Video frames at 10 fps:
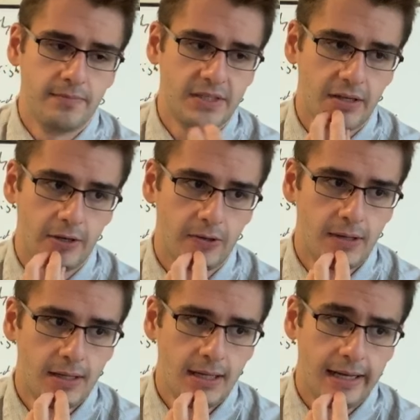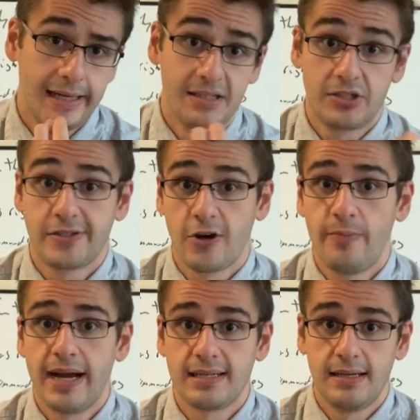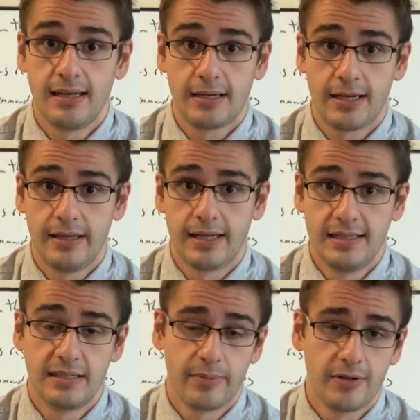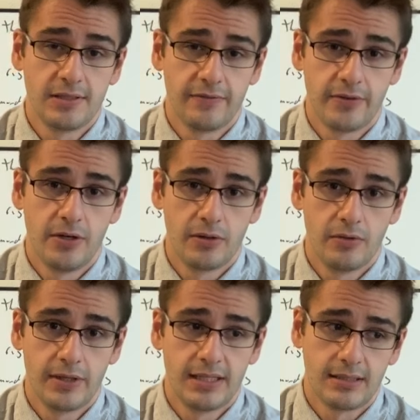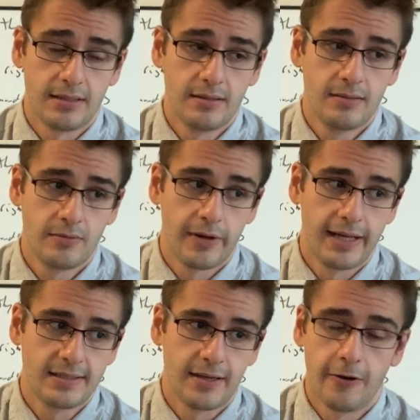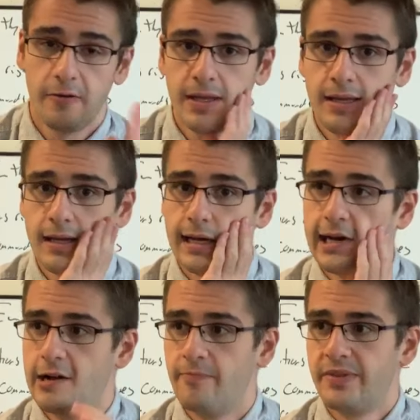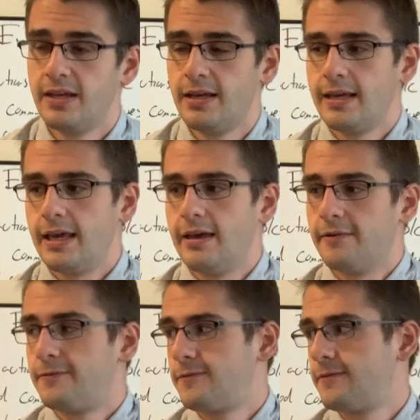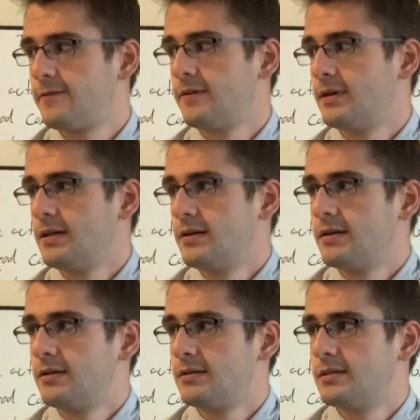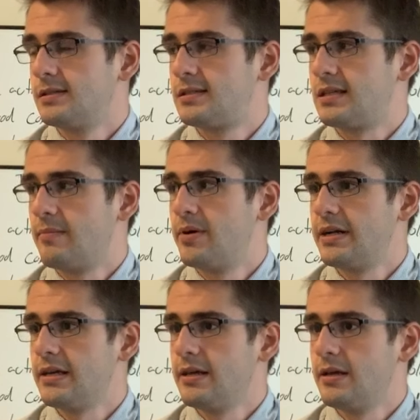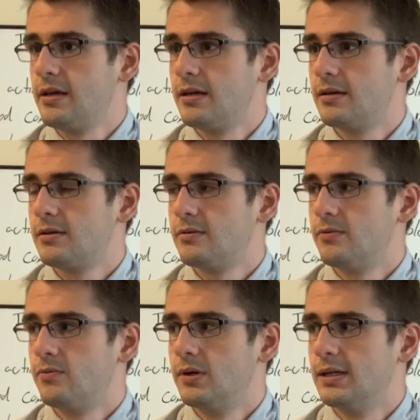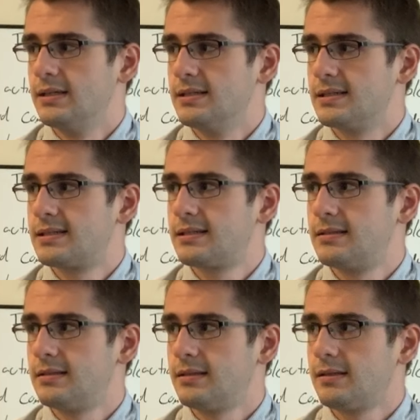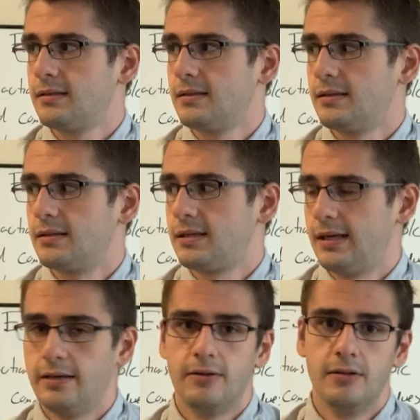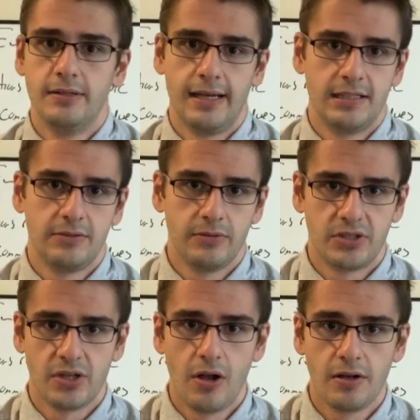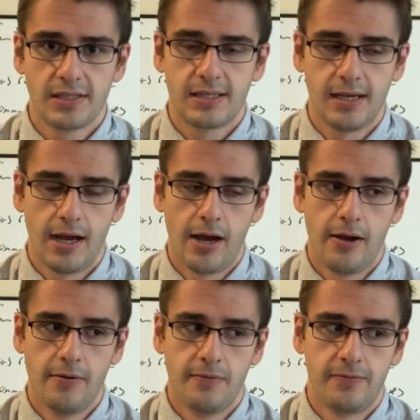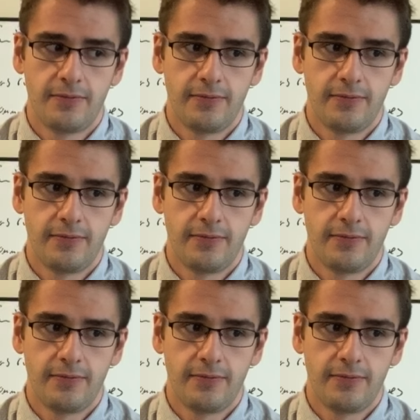so again, let's just go back to killing an innocent person for no good reason, right? So if somebody was killed as a result of